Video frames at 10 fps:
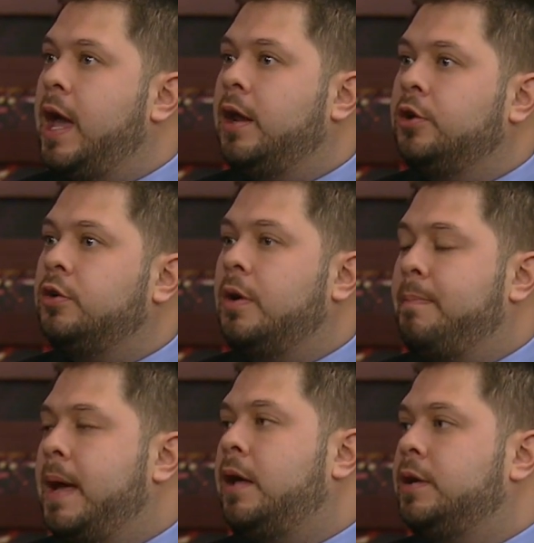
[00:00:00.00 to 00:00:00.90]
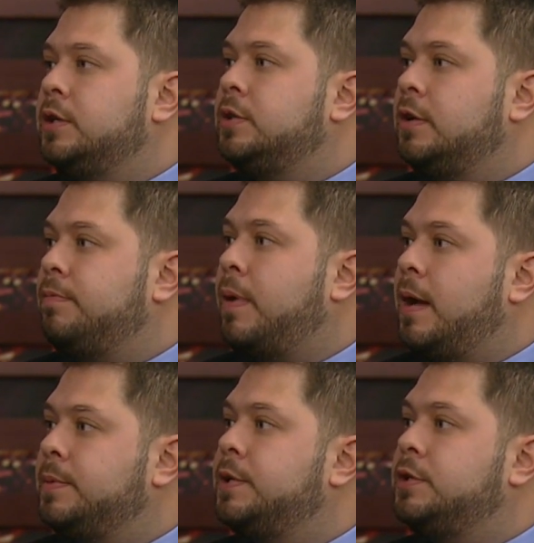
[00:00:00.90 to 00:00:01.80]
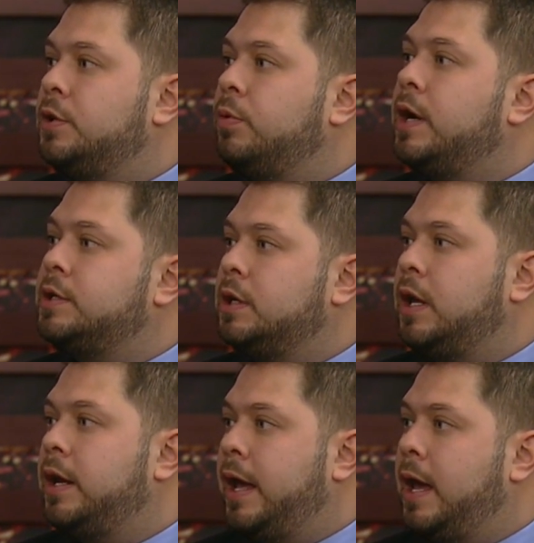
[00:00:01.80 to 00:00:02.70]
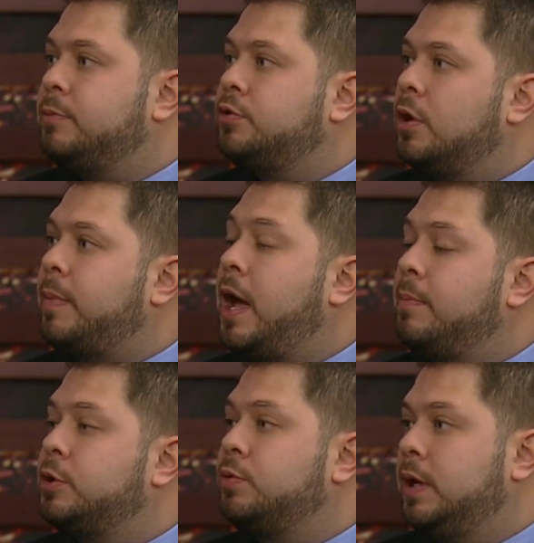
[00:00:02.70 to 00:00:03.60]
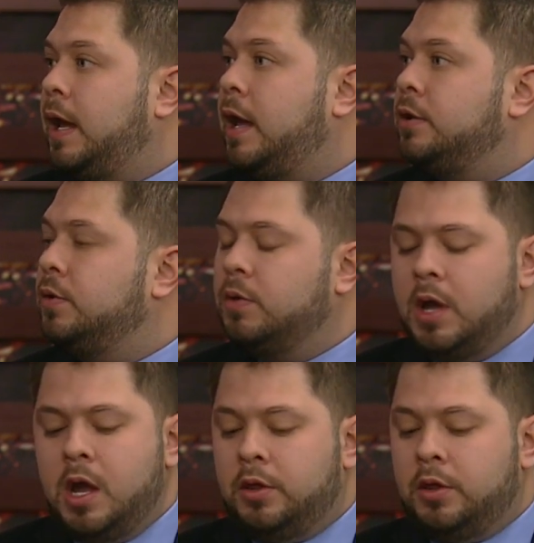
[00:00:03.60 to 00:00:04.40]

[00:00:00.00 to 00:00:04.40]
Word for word: And under a ballot initiative proposition, we're actually going to get hamstrung by how much we can do.